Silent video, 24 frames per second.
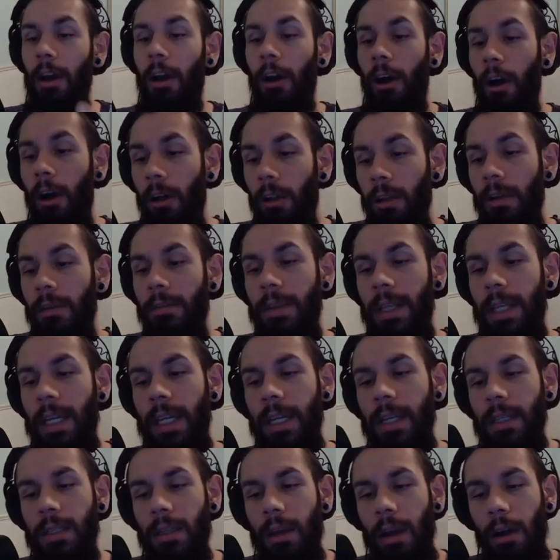All of
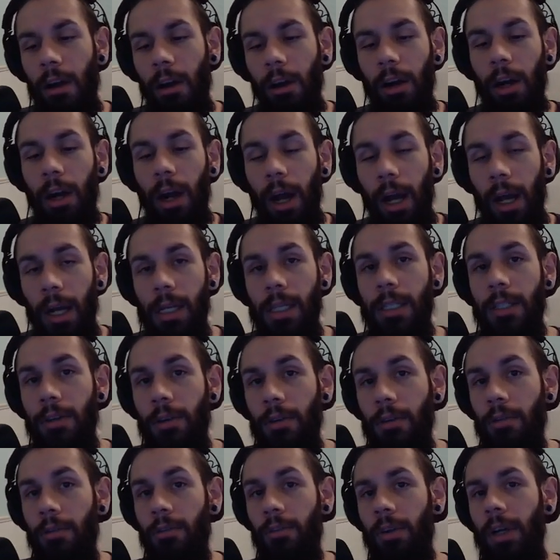these are
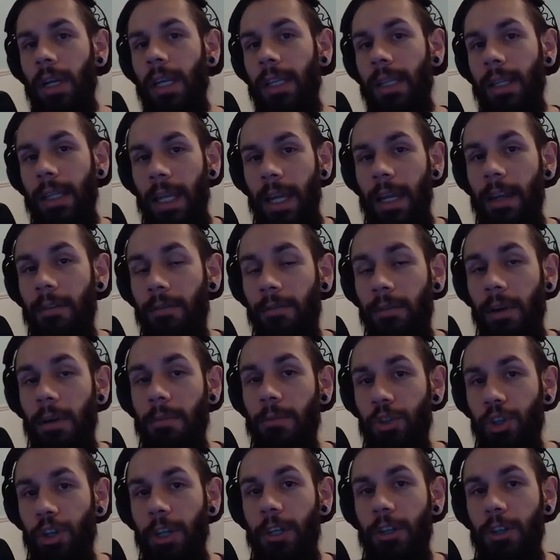also greenlit from
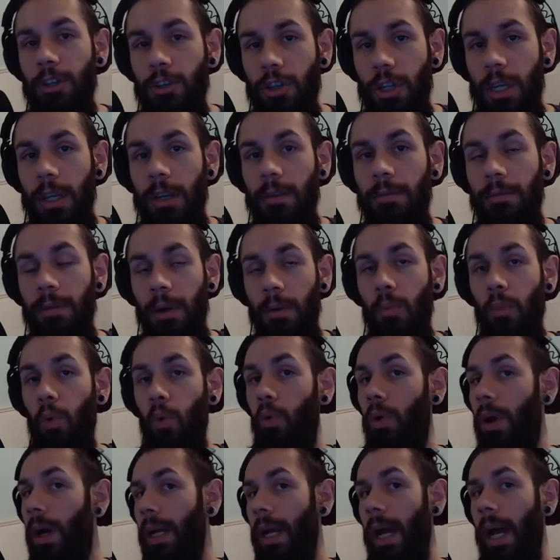GGG from
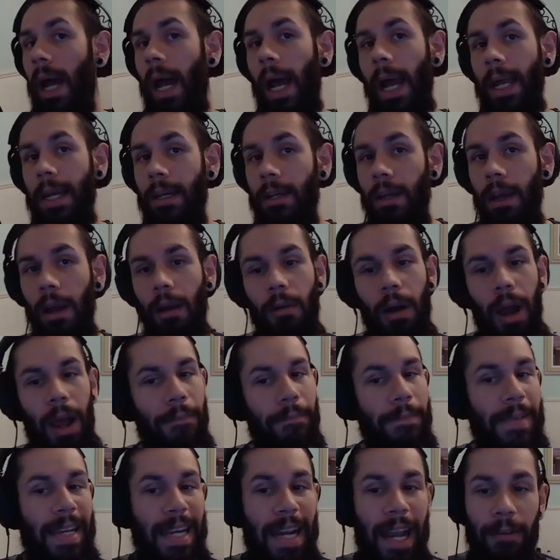what I know. I've
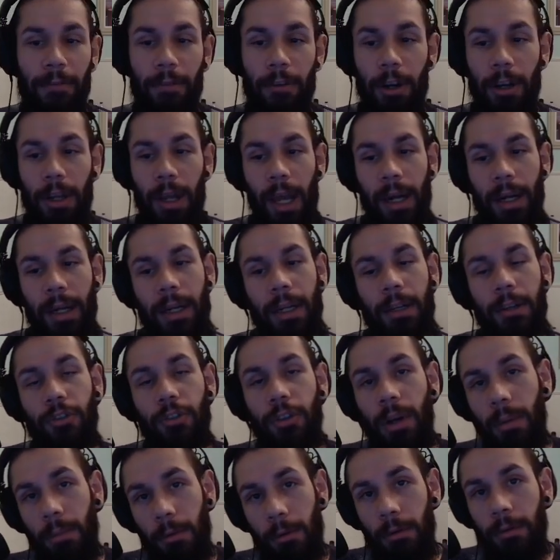never gotten in
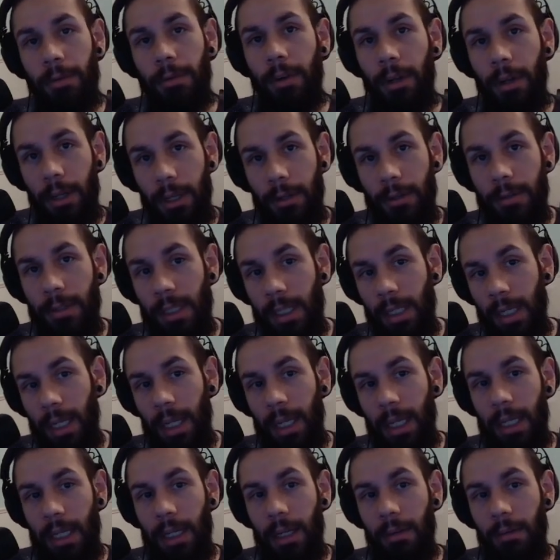trouble for using
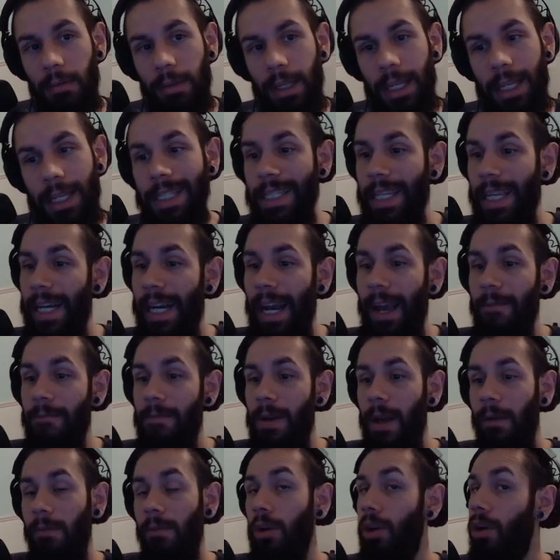any of these, and I've
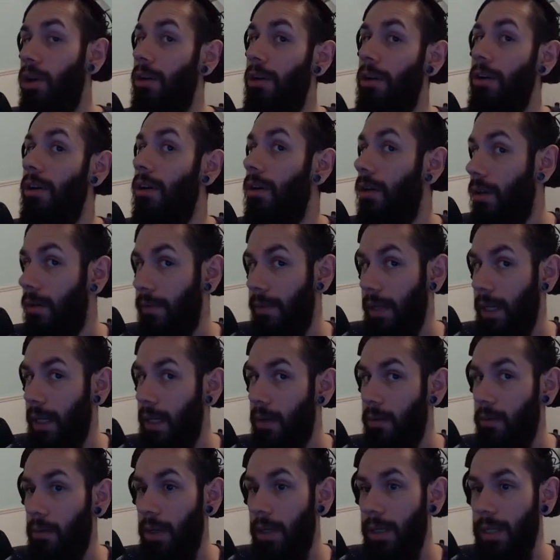never heard of
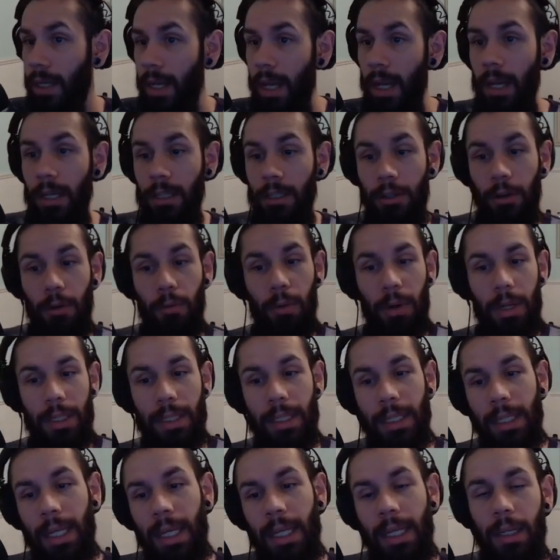anyone. So once
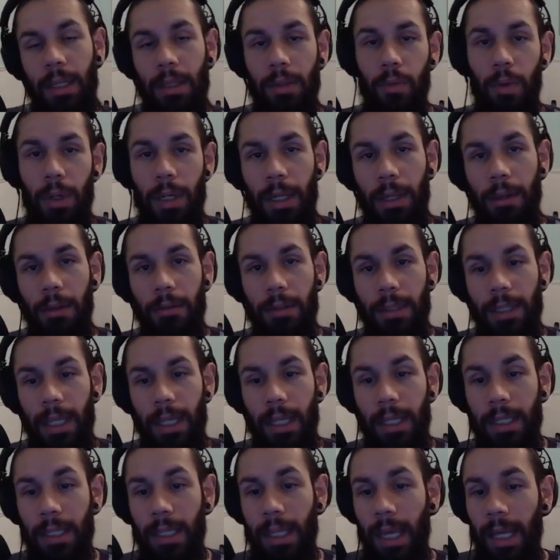again, it's one of those
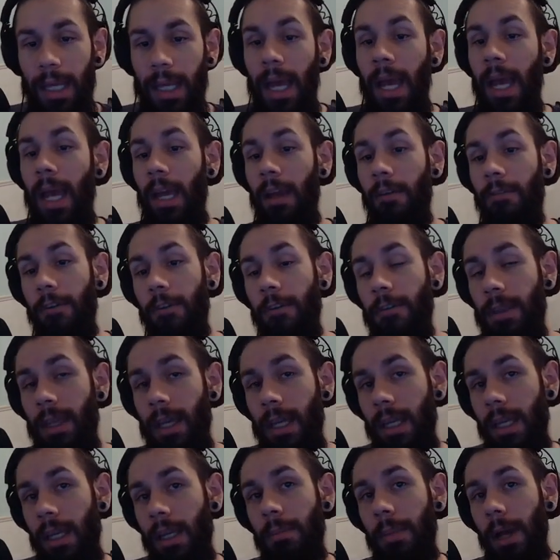things like if you're
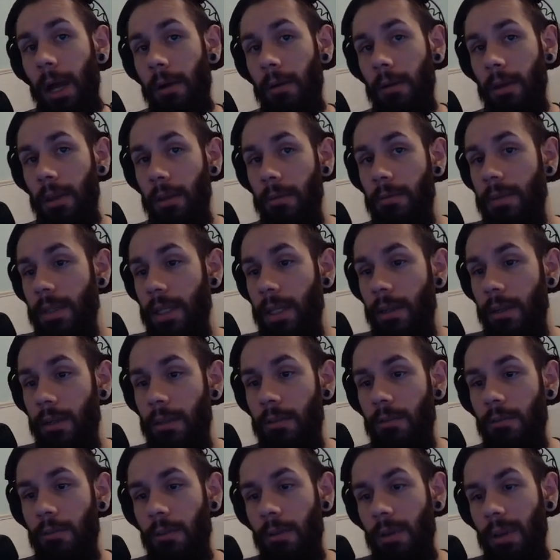thinking about using a
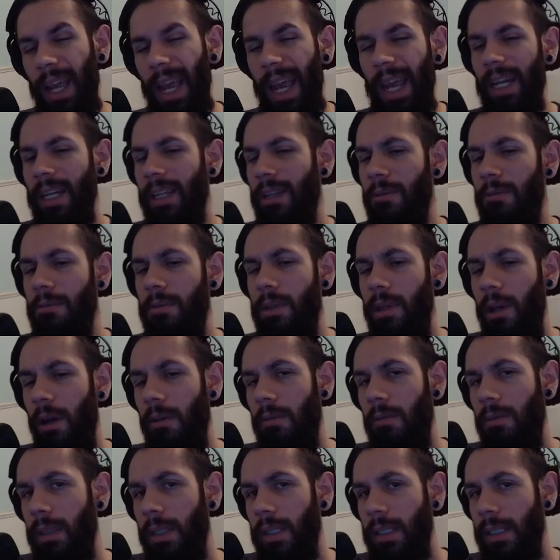tool and you
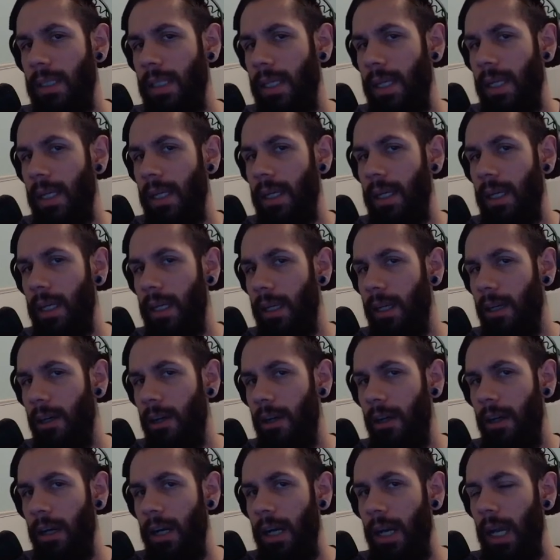don't see it
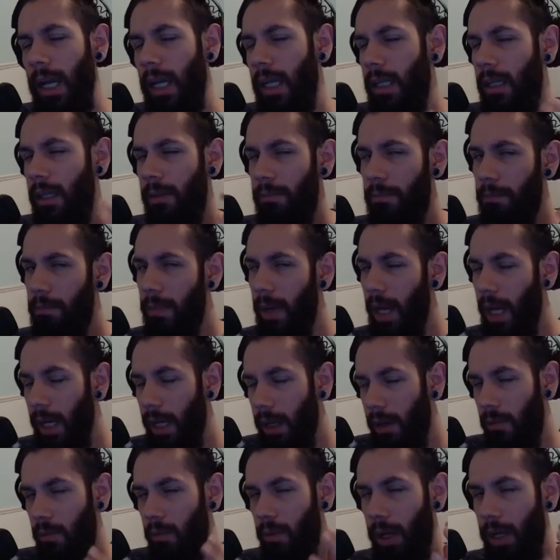here, you
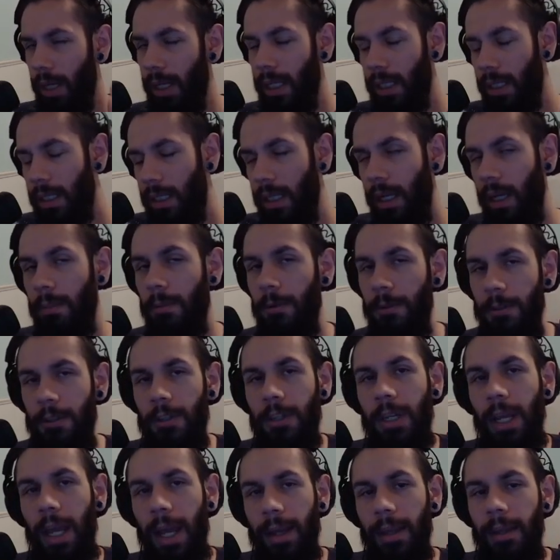might want to double
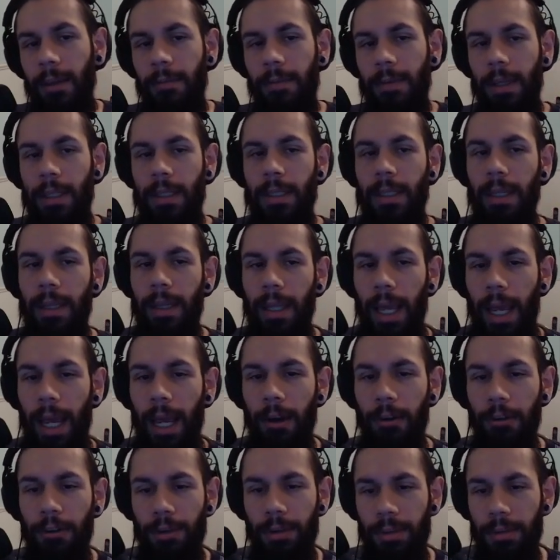check if it's
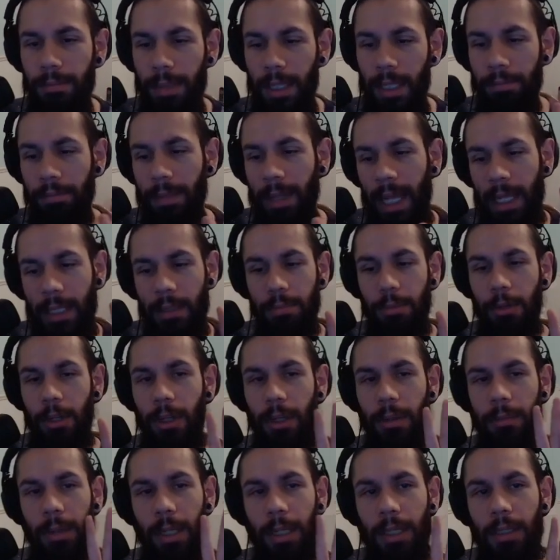allowed. But that's
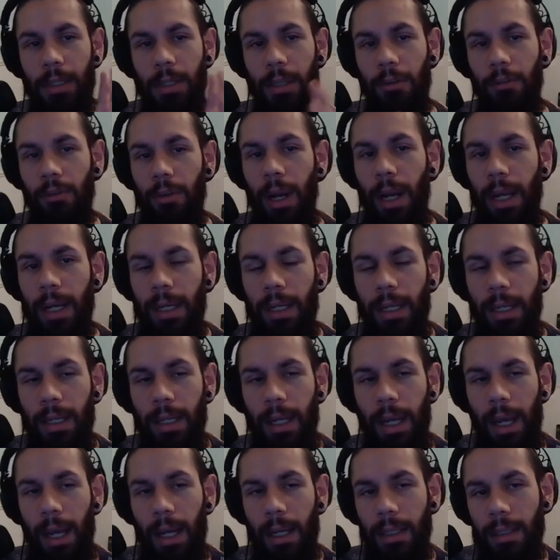pretty much the
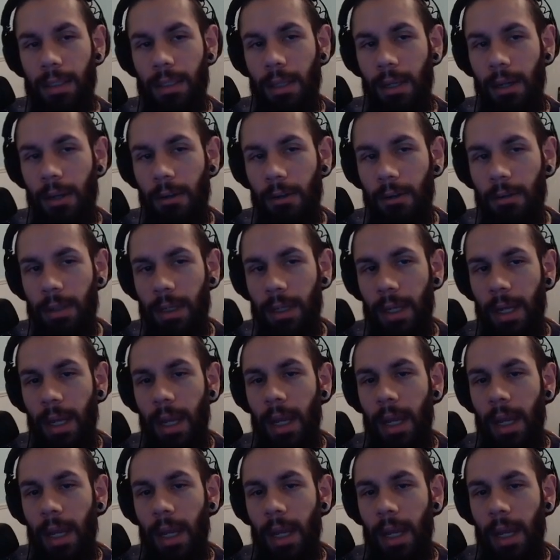grinding.zone.